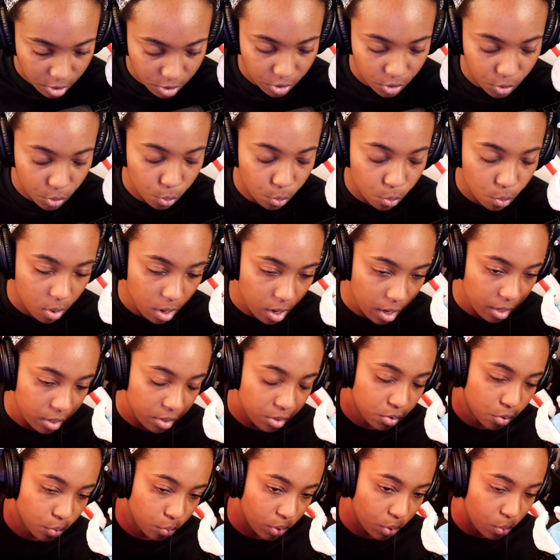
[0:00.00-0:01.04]
is,
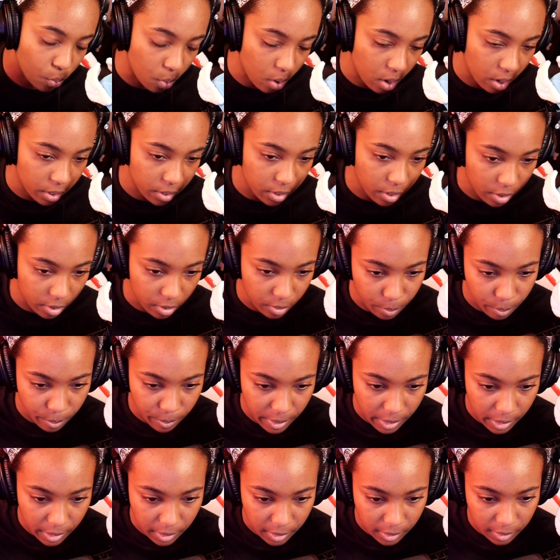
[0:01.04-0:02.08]
what do we want our
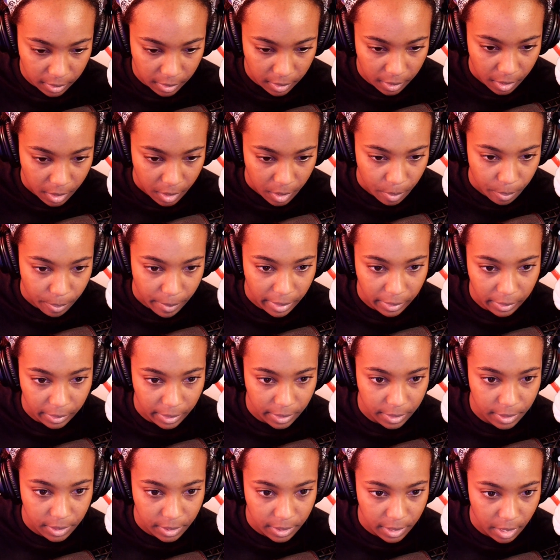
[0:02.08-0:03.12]
main
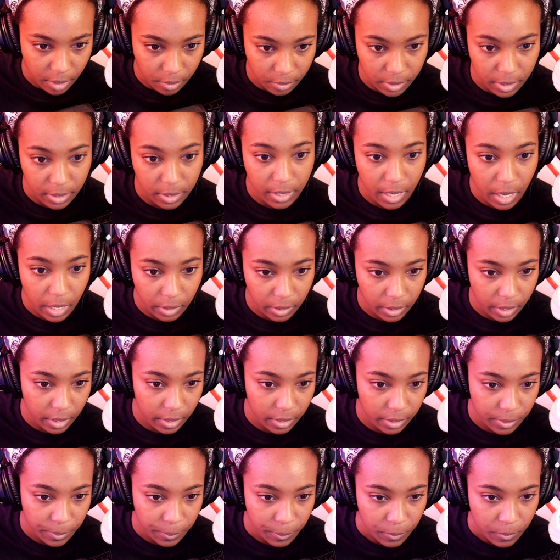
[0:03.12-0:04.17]
medley sound to sound
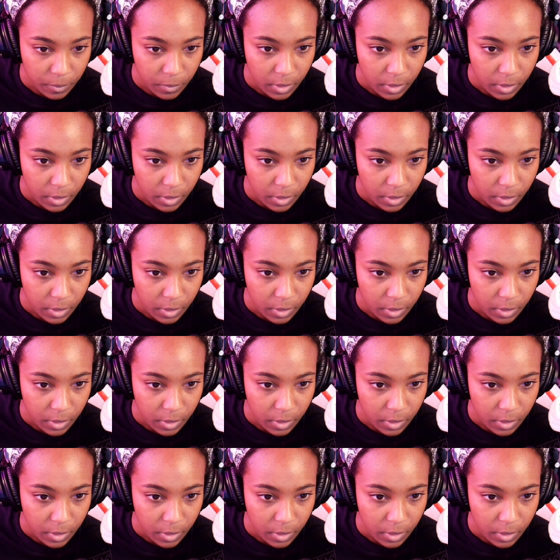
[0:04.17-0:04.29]
like?